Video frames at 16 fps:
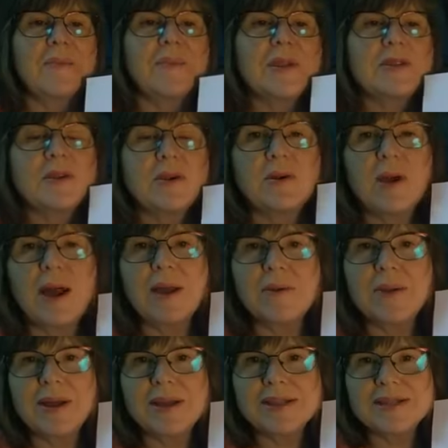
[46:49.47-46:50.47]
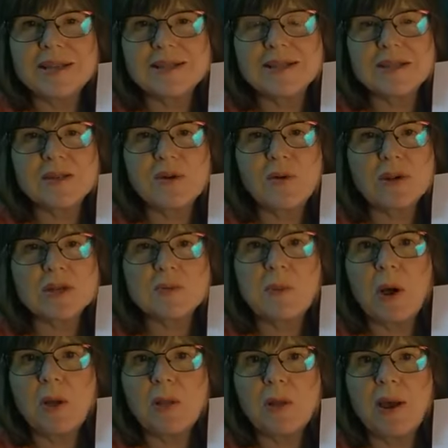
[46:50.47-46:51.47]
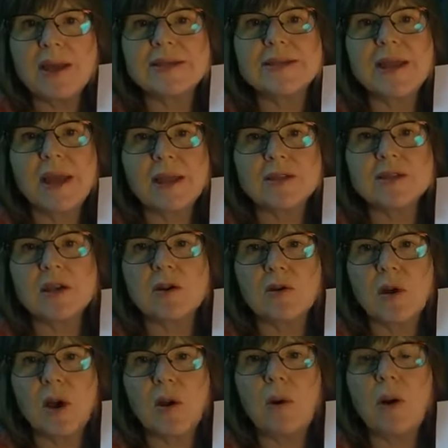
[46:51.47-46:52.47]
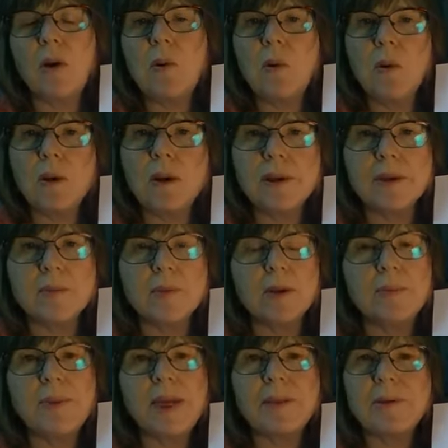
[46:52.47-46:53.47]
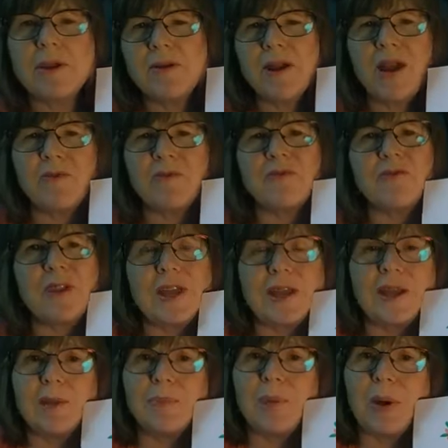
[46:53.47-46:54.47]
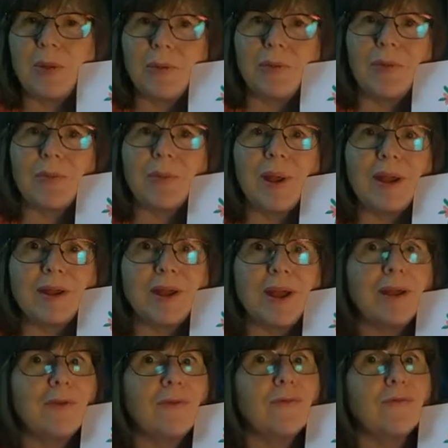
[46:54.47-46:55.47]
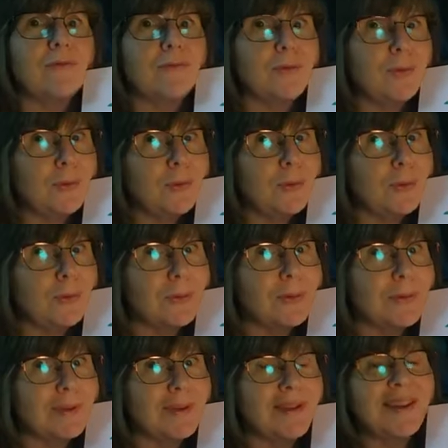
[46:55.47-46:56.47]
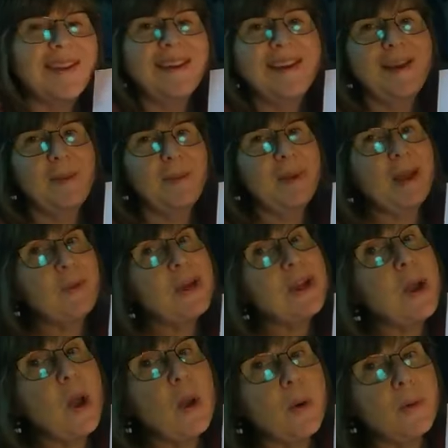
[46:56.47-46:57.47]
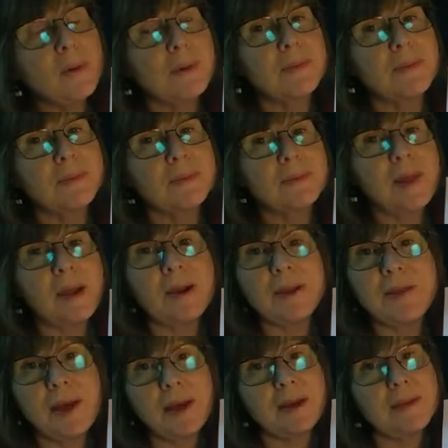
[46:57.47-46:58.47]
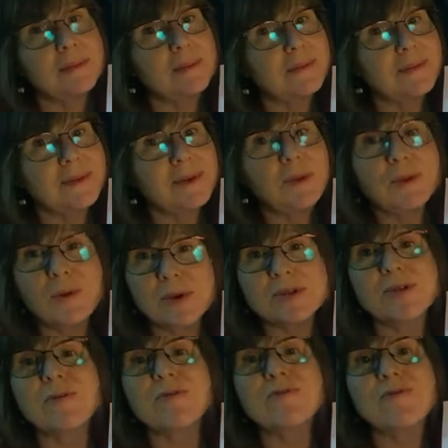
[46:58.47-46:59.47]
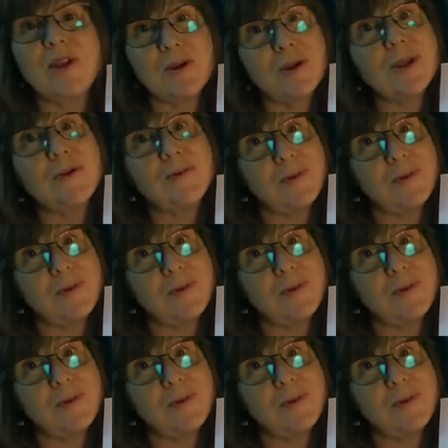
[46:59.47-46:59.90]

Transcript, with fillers: Mr. Rockwell says his horse Polo has yet to grow a horn. Well, maybe you're not feeding Polo the right kind of food. And we know, Larry, that unicorns are very